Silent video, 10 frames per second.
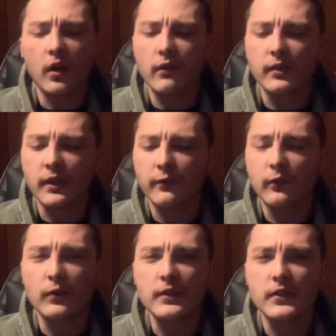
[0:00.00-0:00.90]
of an
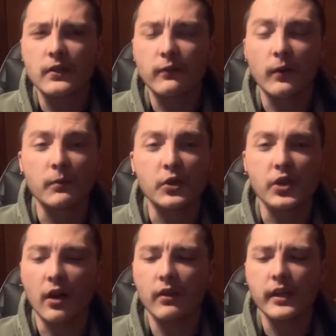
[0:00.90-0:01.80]
influence from the
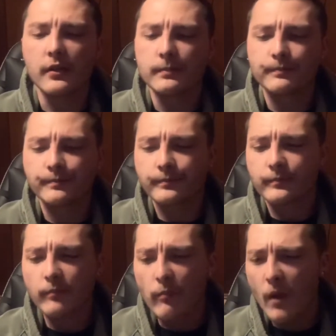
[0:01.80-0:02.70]
sherry,
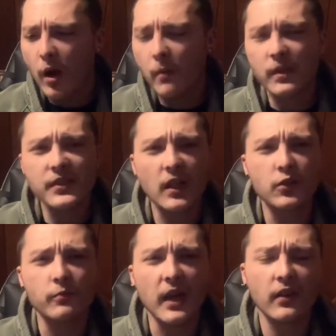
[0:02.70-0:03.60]
um, but it's not
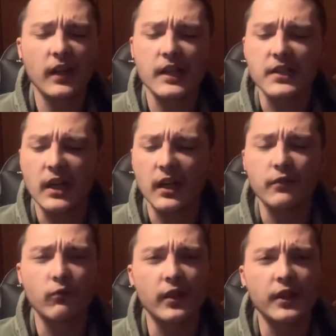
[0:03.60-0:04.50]
too bad. Like I said, I
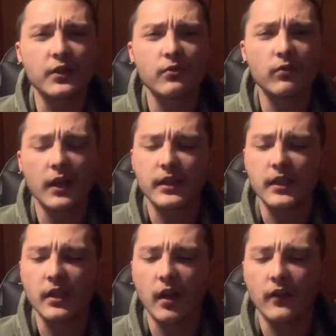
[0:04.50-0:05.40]
really do like
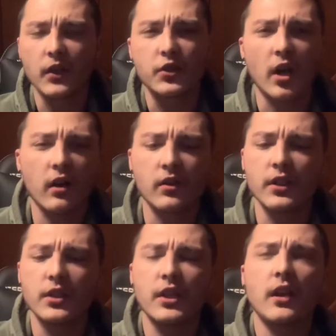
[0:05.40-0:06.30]
the uh, the chocolate
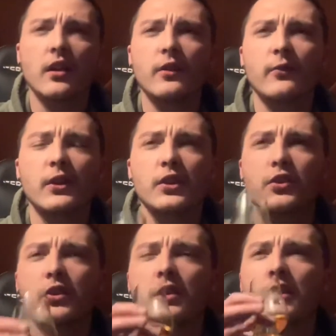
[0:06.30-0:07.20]
you get on the finish.